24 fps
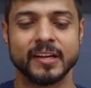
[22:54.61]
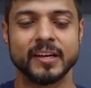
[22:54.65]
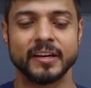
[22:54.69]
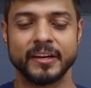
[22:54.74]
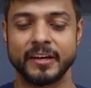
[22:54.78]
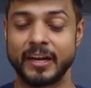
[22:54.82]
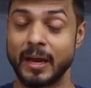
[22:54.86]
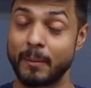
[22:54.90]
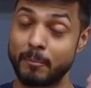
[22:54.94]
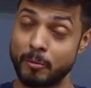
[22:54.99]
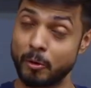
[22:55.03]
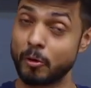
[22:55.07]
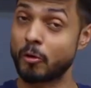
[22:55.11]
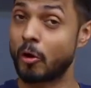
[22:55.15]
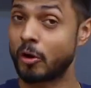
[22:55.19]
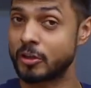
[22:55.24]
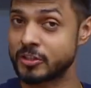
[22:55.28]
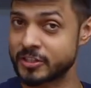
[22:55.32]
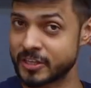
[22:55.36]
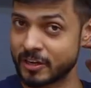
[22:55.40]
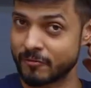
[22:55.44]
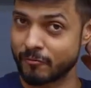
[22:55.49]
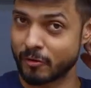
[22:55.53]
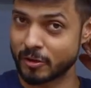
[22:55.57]
W.
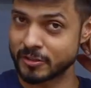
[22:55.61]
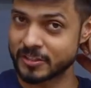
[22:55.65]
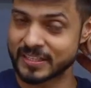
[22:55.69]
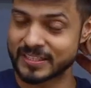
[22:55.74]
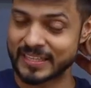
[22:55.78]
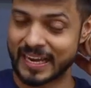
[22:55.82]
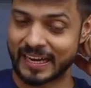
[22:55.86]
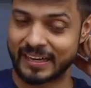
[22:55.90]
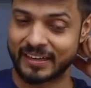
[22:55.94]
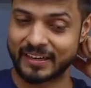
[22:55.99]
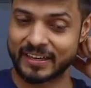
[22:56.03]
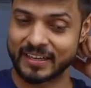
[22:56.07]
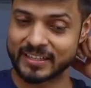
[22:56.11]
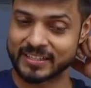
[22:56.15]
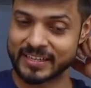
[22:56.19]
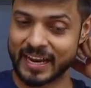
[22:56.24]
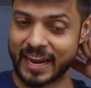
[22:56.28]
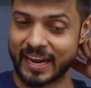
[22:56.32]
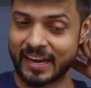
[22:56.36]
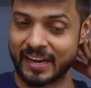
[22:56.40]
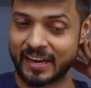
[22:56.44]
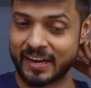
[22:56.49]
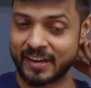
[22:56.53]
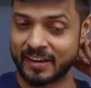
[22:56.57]
Röntgen was the scientist,
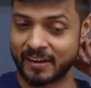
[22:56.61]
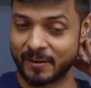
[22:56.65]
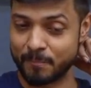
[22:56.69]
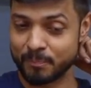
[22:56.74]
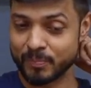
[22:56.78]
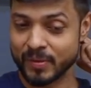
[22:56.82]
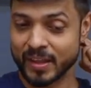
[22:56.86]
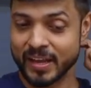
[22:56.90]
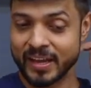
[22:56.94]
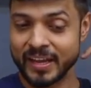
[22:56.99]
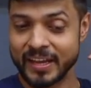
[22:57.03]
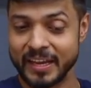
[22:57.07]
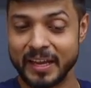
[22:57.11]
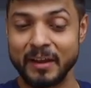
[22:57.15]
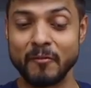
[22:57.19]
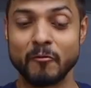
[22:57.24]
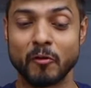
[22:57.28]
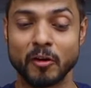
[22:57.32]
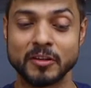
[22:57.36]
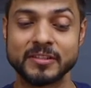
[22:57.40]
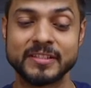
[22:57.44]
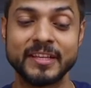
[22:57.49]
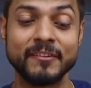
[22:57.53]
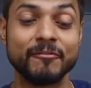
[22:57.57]
and he
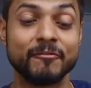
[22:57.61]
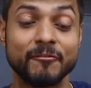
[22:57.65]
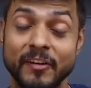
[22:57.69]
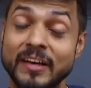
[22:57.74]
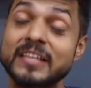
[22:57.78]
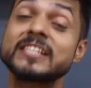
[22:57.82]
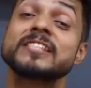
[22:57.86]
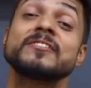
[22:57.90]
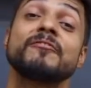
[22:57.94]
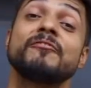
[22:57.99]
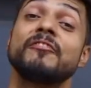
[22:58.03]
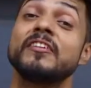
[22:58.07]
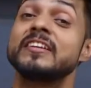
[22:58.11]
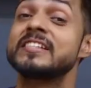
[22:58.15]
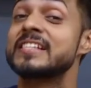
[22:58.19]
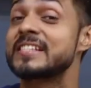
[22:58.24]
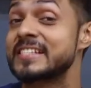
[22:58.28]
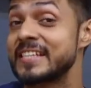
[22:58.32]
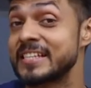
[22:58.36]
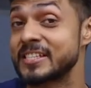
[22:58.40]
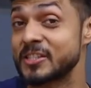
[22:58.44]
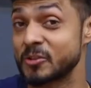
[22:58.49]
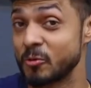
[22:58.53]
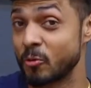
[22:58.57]
was the first
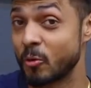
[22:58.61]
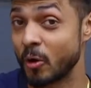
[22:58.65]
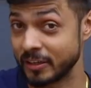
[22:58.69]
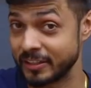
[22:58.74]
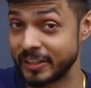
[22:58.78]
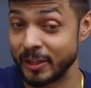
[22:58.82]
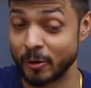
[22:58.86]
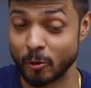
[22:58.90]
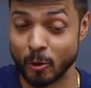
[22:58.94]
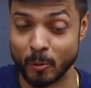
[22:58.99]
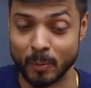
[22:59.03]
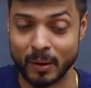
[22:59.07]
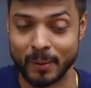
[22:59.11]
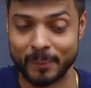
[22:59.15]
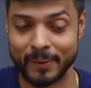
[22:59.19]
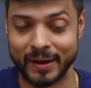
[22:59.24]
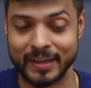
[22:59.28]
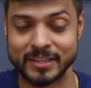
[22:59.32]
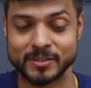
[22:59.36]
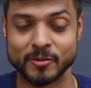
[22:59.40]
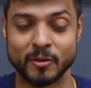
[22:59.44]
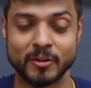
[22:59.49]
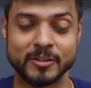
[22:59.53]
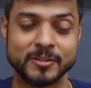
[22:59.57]
physicist to got the Nobel
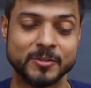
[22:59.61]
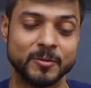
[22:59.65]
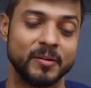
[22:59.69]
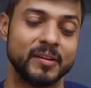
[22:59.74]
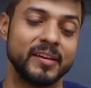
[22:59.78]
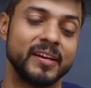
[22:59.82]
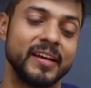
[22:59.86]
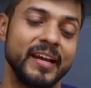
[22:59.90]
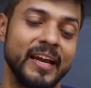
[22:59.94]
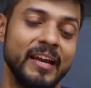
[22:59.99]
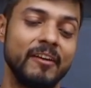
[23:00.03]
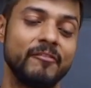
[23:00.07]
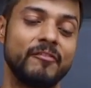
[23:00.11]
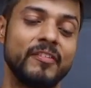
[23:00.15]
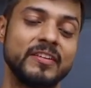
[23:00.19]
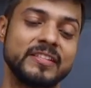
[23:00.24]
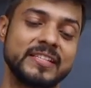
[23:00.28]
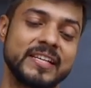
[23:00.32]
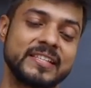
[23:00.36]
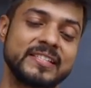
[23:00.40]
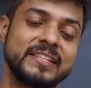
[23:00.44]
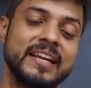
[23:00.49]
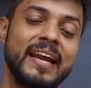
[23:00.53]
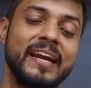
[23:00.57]
Prize also in
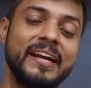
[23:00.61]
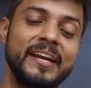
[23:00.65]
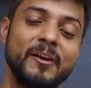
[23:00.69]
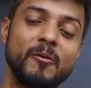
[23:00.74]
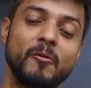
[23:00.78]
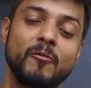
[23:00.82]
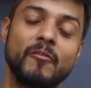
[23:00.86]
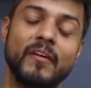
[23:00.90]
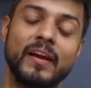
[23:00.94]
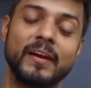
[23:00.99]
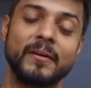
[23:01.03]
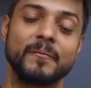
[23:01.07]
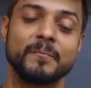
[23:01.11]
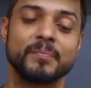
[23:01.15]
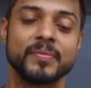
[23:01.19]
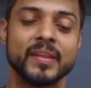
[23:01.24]
physics, 1901.